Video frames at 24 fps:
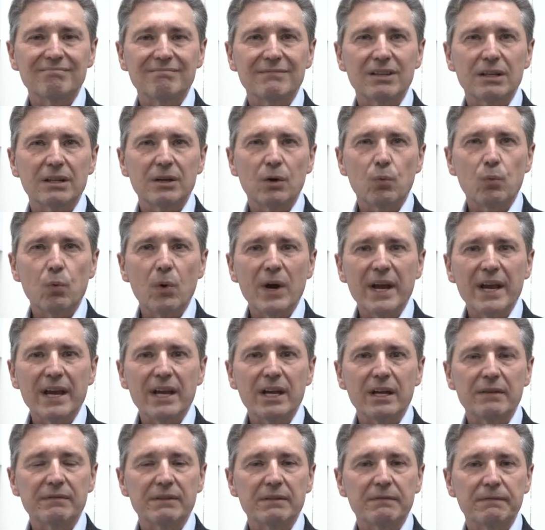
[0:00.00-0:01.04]
aware
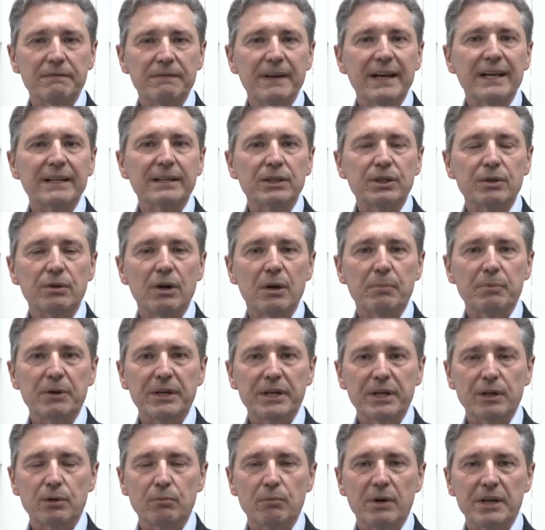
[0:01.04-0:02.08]
of the fact that you're operating
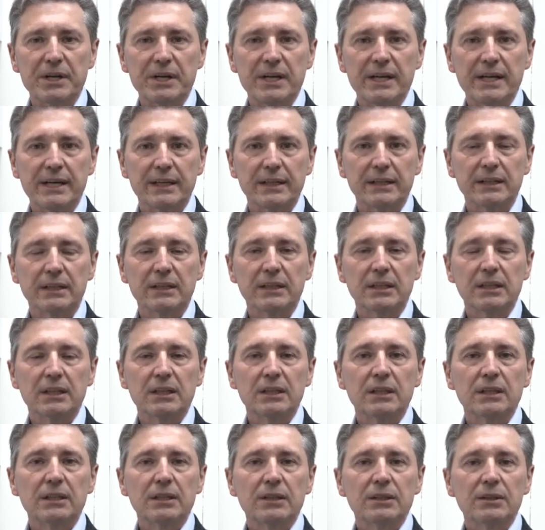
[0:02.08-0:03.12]
on one eye,
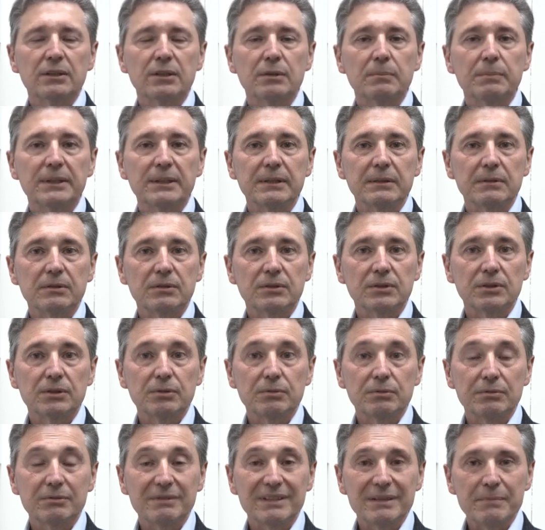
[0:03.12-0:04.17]

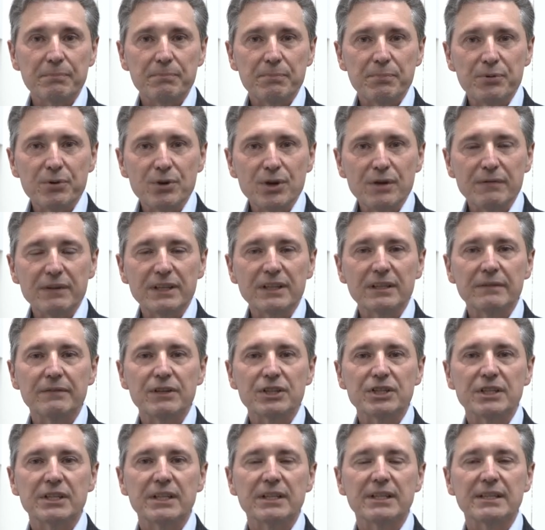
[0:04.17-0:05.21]
to improving the
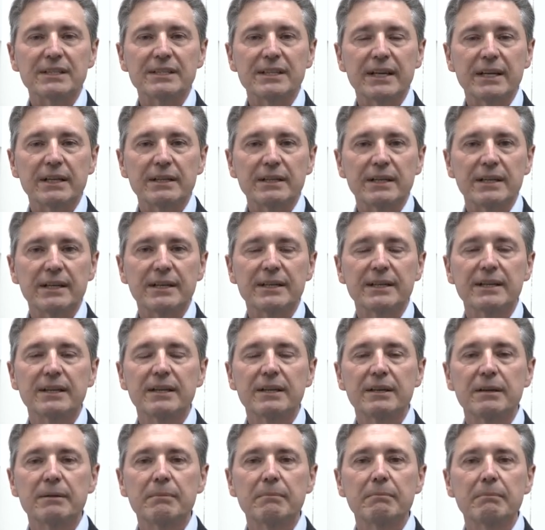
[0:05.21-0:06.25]
vision in the second eye,
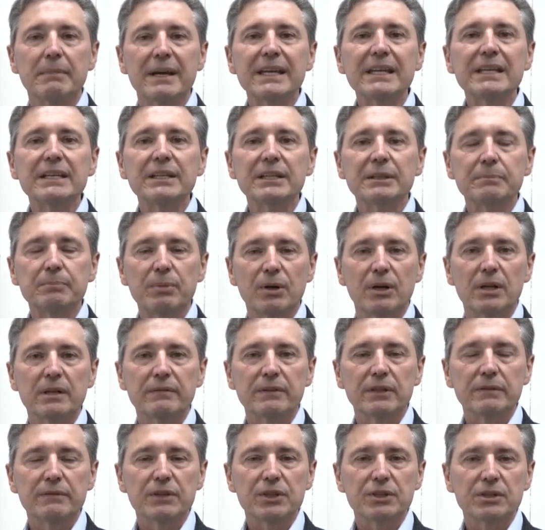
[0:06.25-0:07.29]
making it part of your
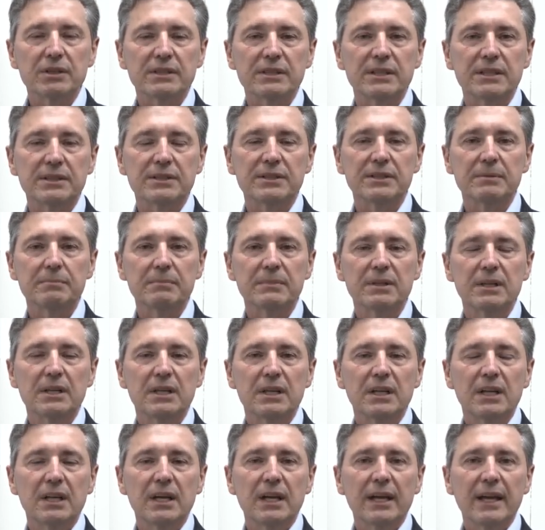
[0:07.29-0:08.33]
visual system.
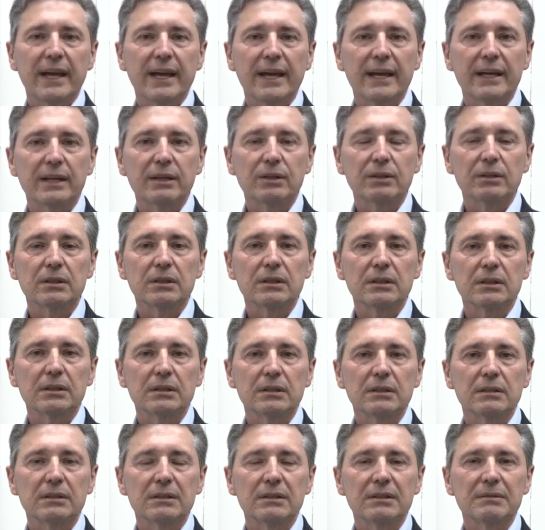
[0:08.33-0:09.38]
And
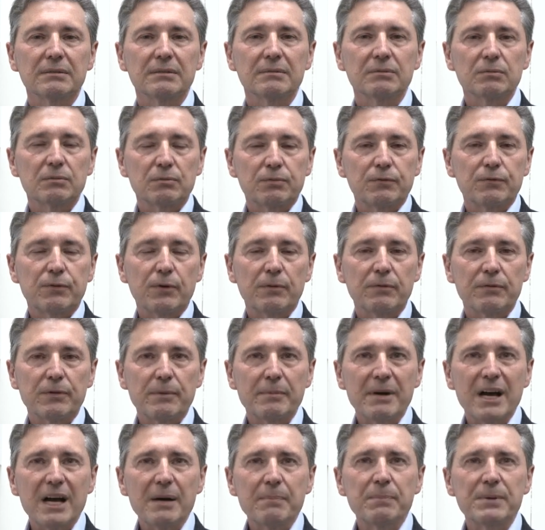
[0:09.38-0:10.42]
from
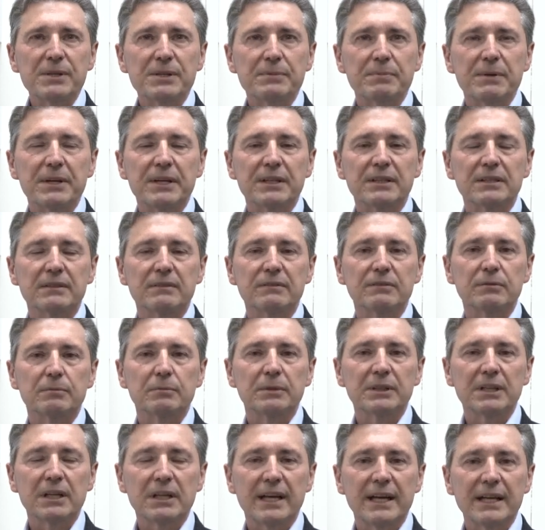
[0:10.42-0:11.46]
our perspective, we're
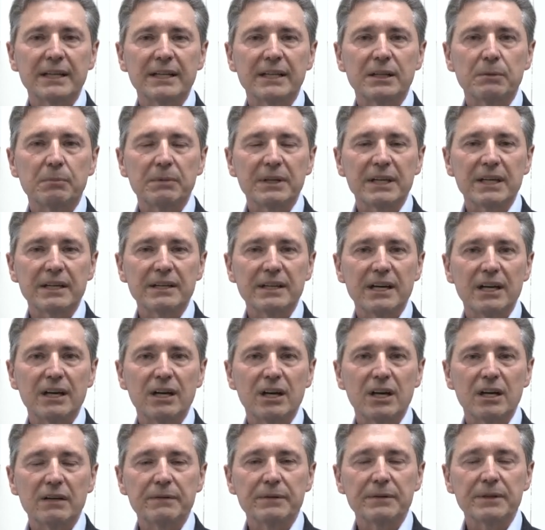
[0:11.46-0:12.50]
delighted that we can now
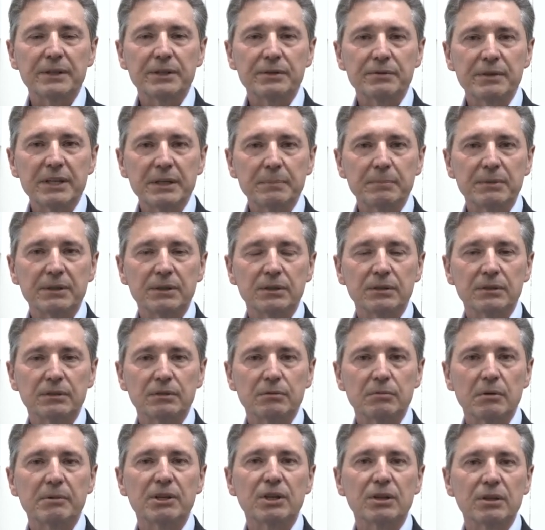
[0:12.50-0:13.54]
offer a treatment
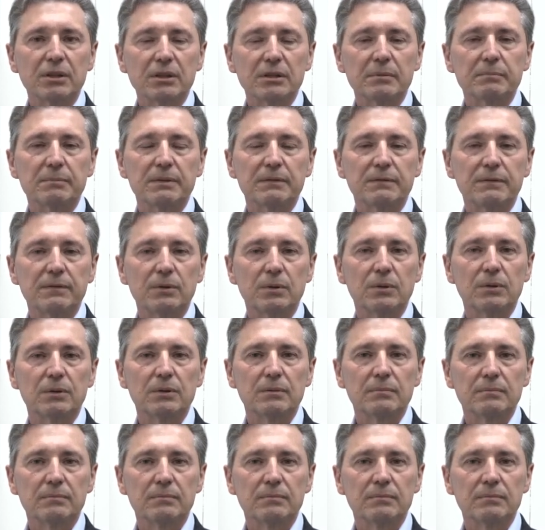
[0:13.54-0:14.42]
where we couldn't before.